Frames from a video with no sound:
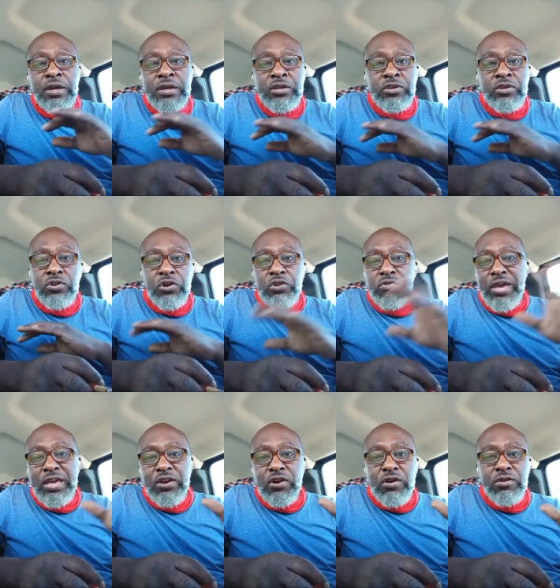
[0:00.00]
You know, you ain't
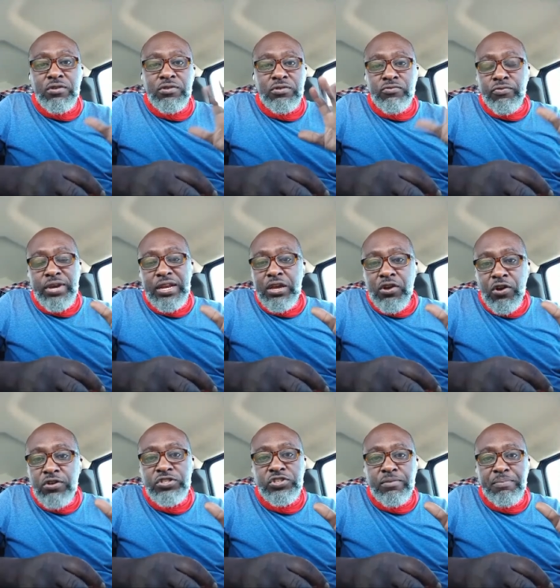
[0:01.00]
going to really
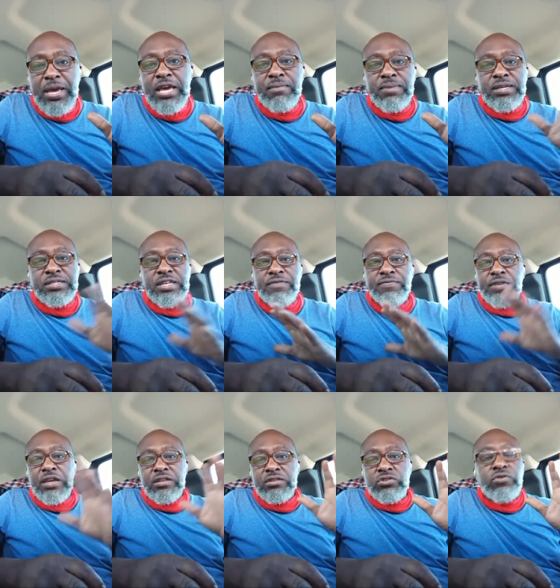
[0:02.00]
hurt your babies if they
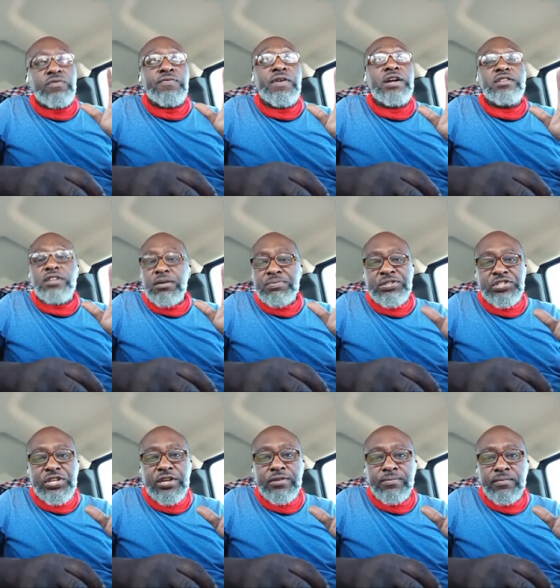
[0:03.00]
do fucked up
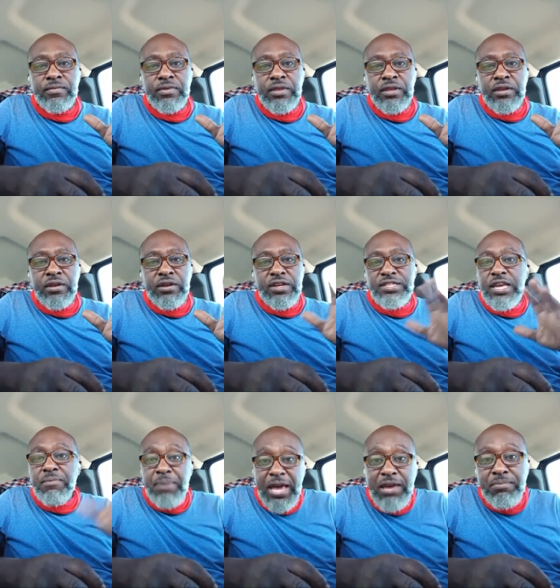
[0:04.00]
shit because they
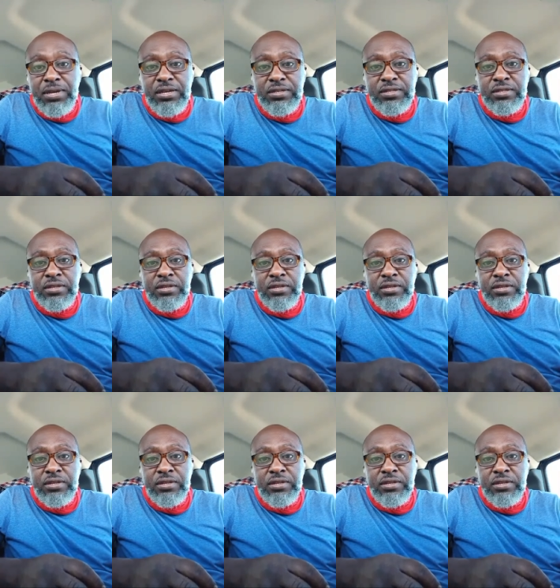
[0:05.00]
babies.